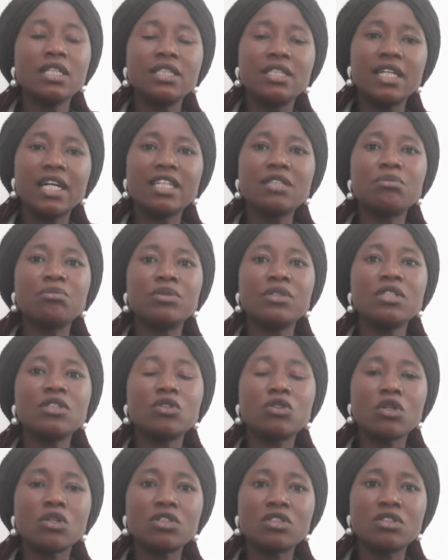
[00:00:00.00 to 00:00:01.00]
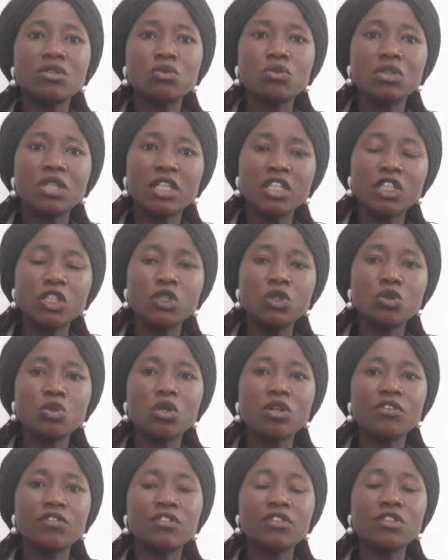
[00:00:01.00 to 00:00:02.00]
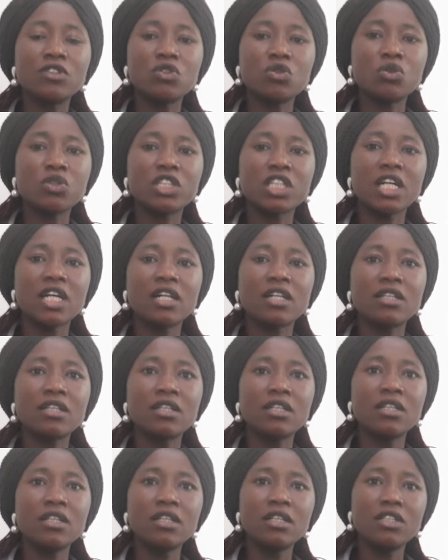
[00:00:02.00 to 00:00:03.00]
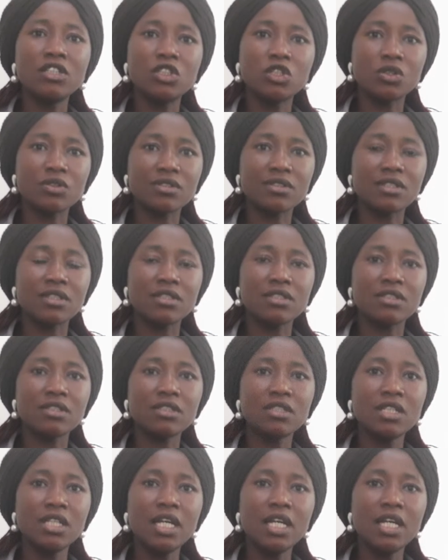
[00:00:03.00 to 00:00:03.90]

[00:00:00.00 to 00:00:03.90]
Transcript: that brings us to the issue of social justice.